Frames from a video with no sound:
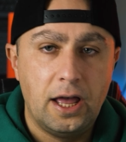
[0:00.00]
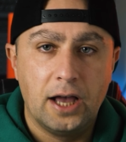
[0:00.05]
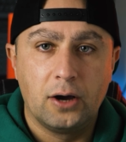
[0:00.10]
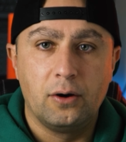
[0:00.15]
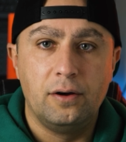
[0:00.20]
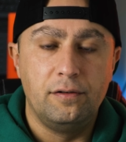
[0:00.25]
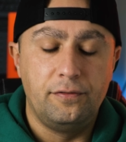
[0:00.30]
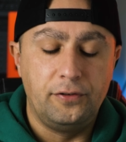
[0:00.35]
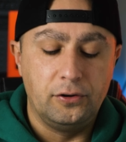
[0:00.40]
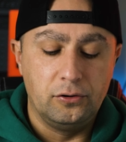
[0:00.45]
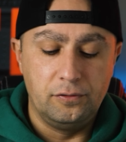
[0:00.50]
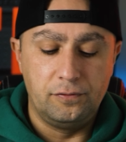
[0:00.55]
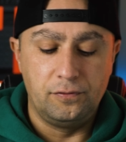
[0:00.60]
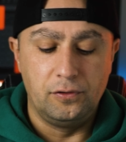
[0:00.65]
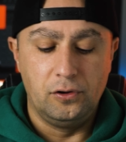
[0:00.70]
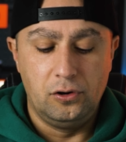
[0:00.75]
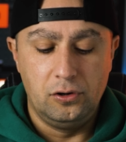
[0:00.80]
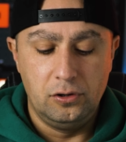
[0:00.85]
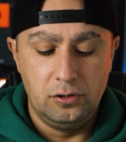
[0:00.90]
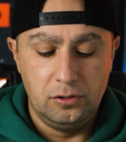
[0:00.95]
I got everything on the
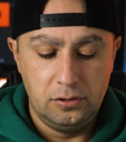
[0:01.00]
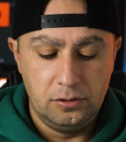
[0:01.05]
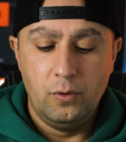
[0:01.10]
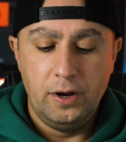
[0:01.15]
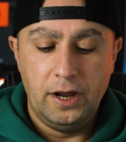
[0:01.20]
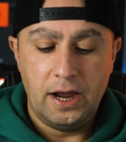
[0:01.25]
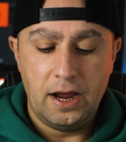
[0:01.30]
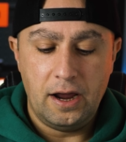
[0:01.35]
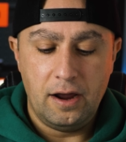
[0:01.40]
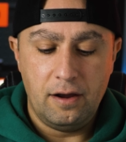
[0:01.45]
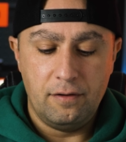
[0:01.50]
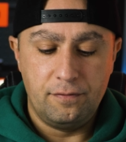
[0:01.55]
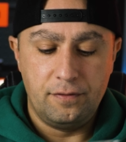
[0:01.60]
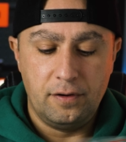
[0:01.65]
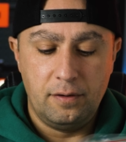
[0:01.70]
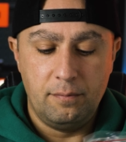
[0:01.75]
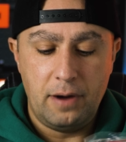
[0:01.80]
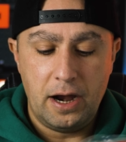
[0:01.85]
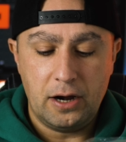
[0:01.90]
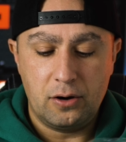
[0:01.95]
floor. We have
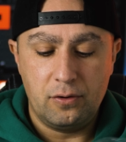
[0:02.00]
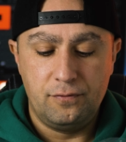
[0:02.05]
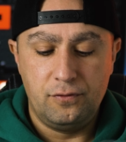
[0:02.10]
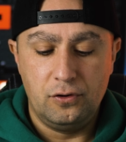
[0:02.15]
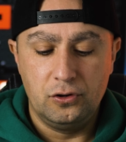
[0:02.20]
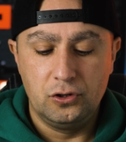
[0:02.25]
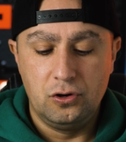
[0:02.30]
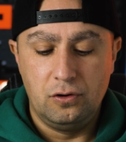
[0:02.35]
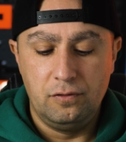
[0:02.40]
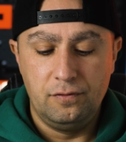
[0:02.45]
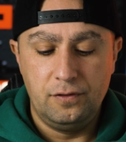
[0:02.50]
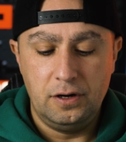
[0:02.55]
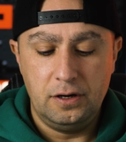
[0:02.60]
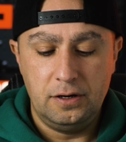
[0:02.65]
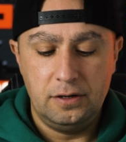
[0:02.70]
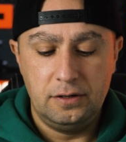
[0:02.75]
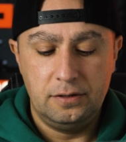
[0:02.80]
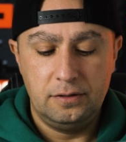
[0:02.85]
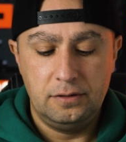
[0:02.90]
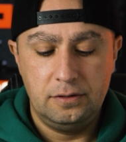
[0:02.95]
a microphone
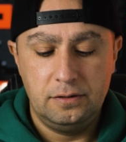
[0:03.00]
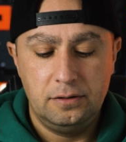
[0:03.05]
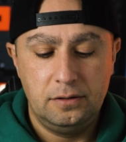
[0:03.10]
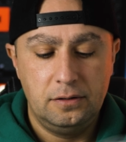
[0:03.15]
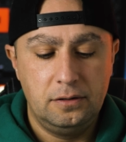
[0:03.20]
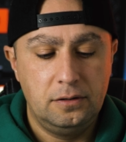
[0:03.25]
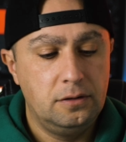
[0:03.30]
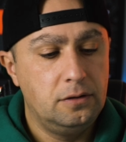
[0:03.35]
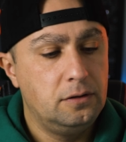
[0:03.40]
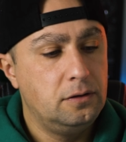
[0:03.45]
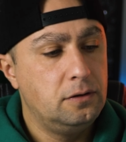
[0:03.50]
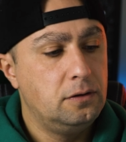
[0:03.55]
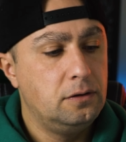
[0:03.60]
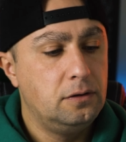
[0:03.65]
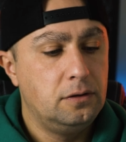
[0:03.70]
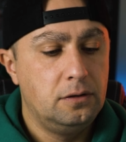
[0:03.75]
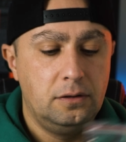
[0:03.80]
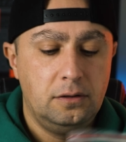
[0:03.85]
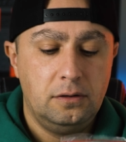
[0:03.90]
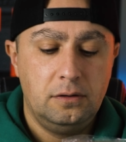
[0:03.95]
cover.
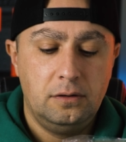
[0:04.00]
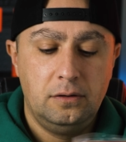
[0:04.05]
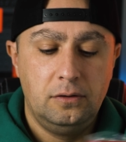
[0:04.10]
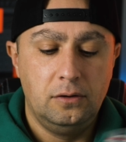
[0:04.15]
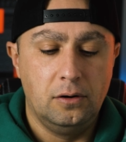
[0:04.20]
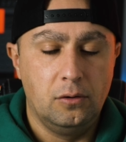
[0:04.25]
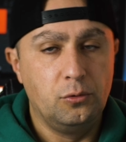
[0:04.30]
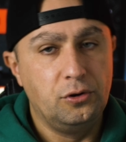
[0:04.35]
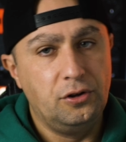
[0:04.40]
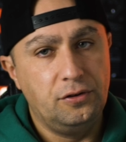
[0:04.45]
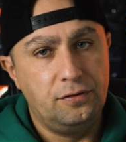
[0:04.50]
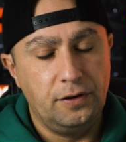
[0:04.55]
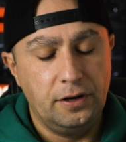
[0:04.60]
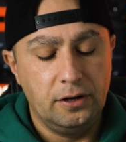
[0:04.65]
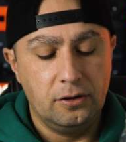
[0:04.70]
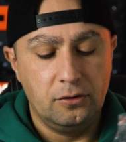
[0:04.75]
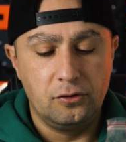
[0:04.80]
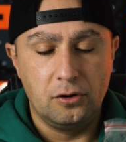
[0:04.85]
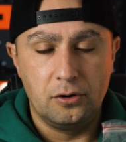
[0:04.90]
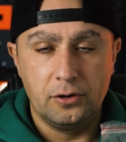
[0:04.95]
No, with his
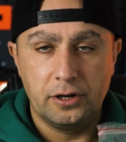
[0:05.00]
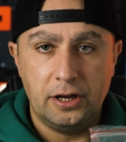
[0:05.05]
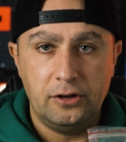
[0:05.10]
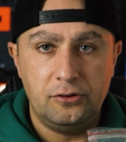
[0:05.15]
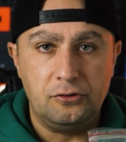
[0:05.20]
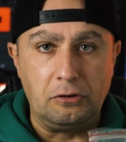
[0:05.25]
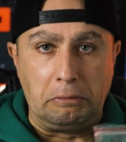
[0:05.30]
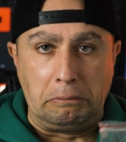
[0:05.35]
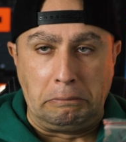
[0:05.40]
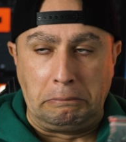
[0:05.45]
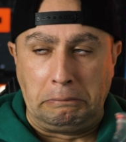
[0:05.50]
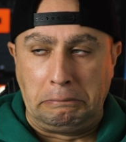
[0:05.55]
finger, sorry guys.